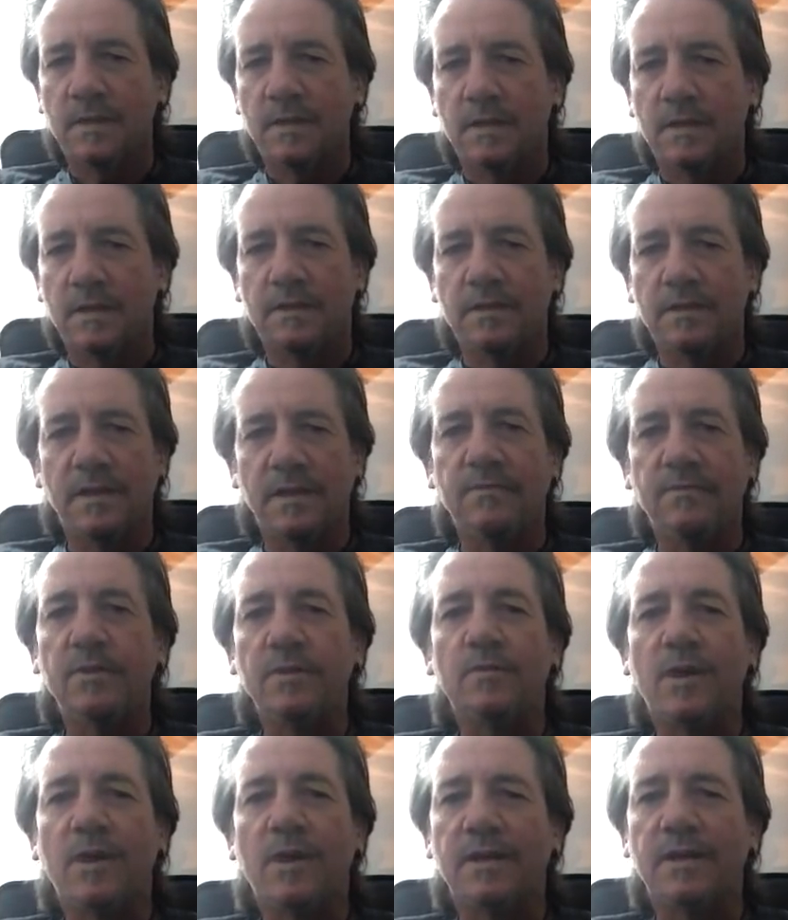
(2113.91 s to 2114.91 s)
Even the
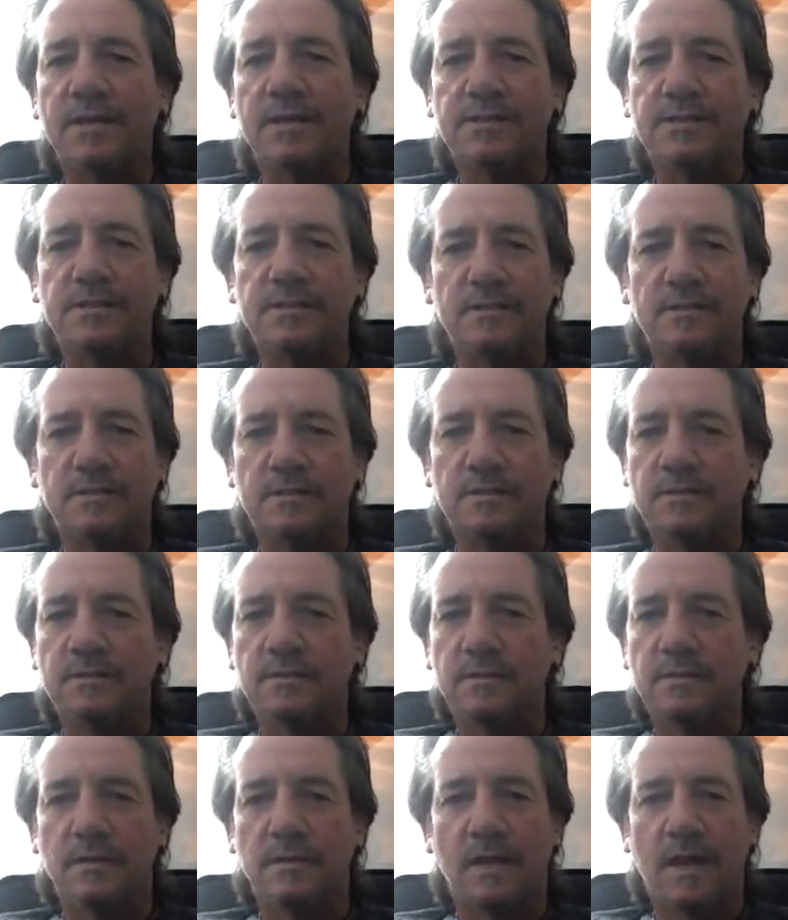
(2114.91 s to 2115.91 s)
relegations,
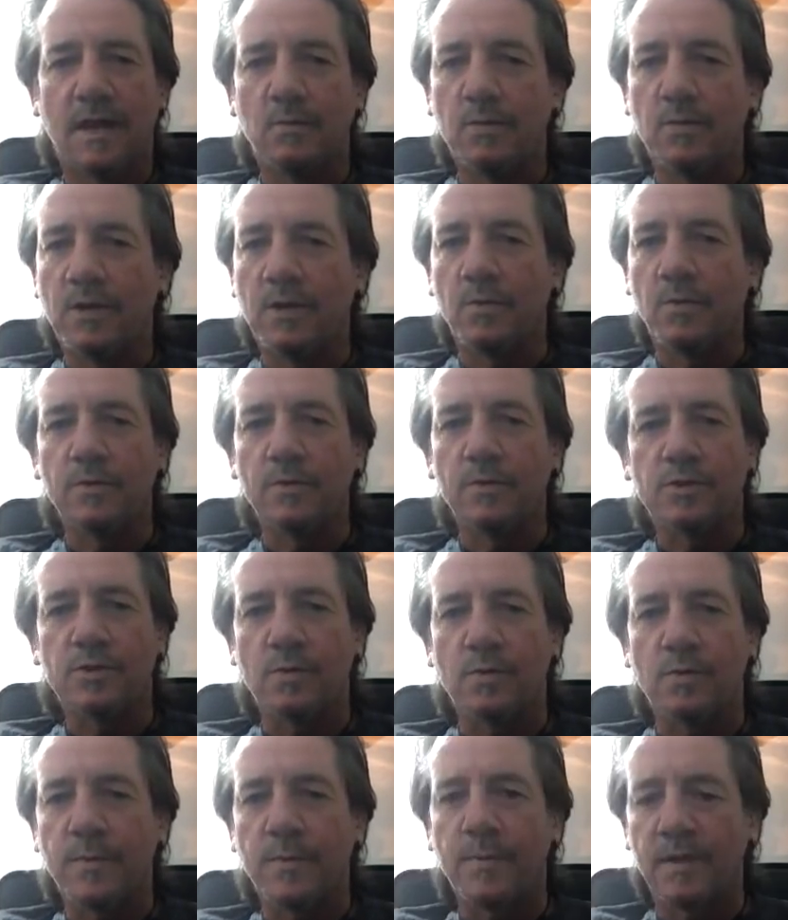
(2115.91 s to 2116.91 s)
I wouldn't stop
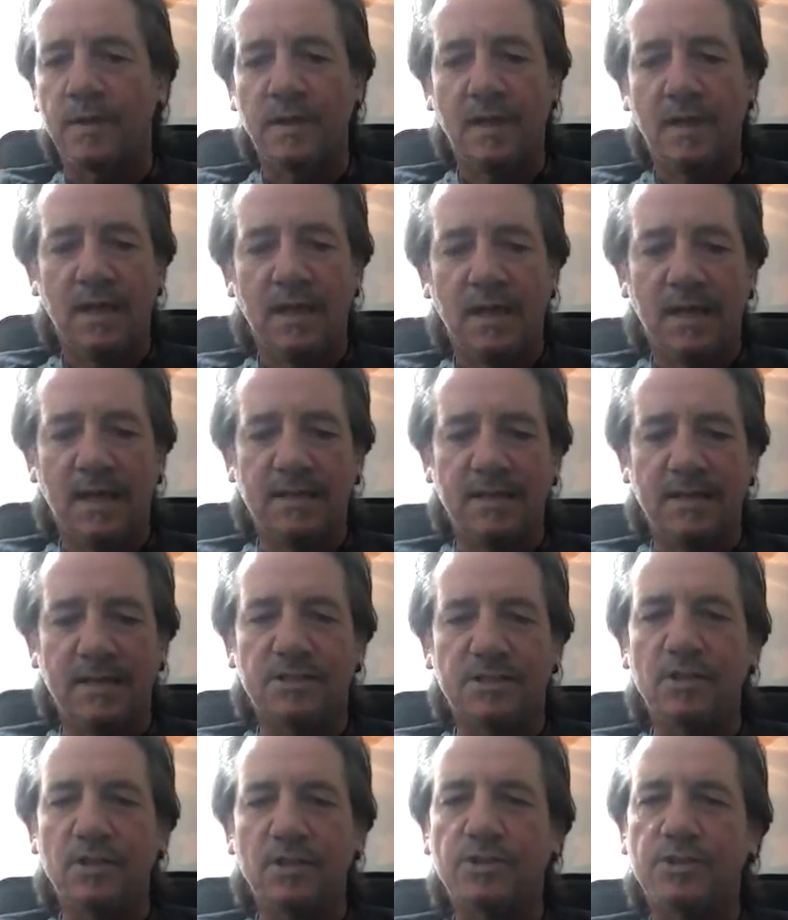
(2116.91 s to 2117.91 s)
it. It's not
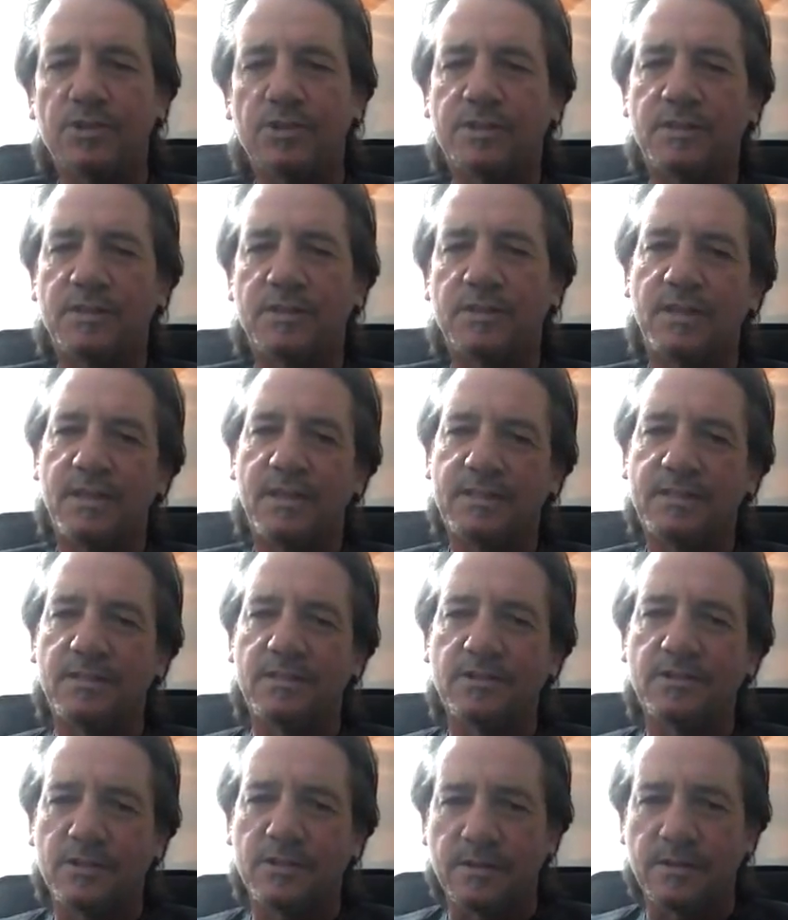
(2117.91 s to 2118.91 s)
just
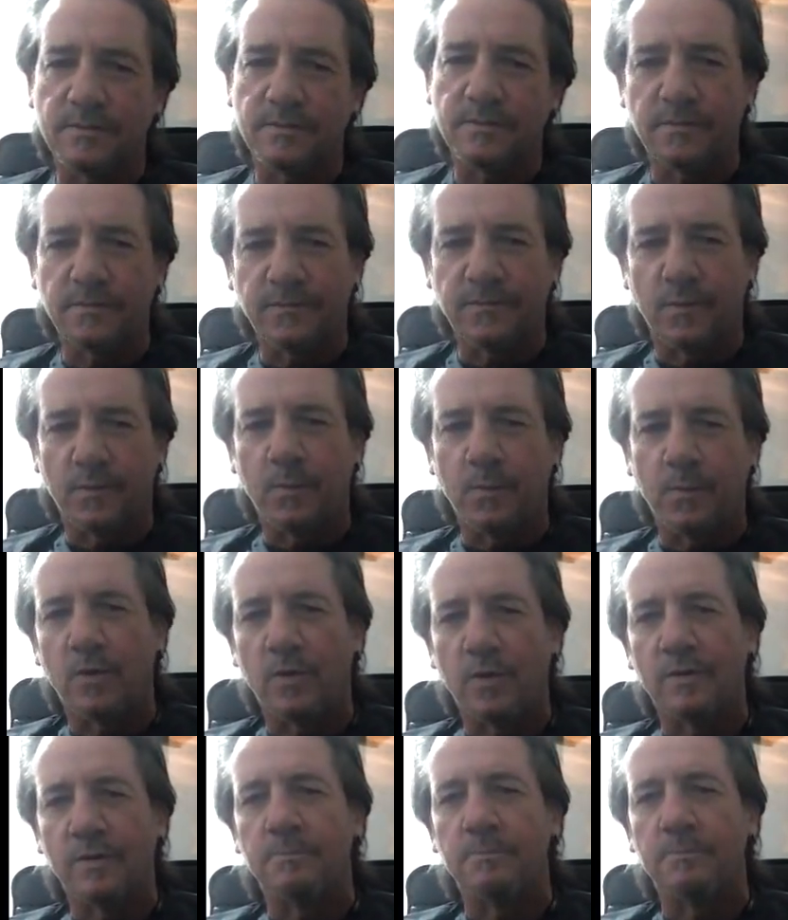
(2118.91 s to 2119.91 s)
the football, the
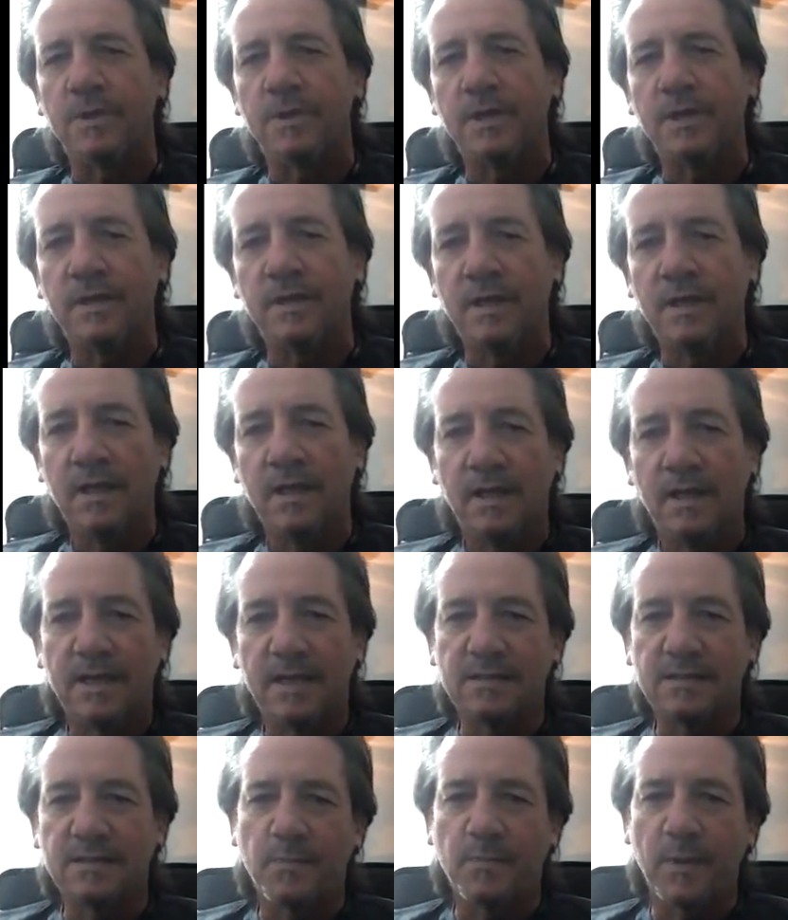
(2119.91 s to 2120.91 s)
money. It's the
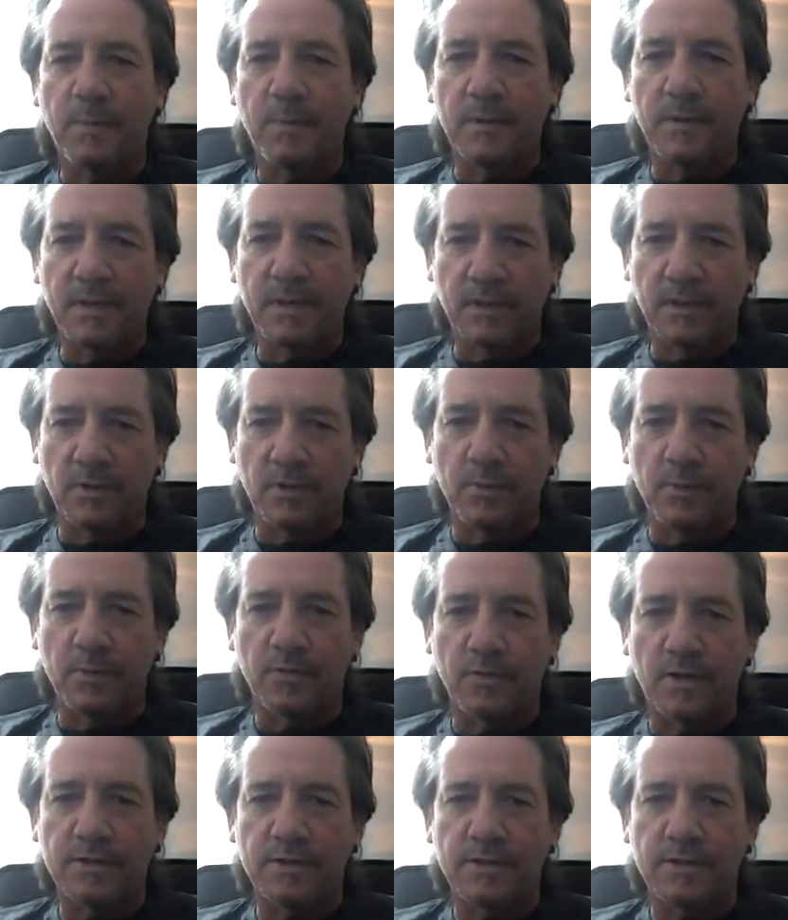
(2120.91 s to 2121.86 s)
people you come across.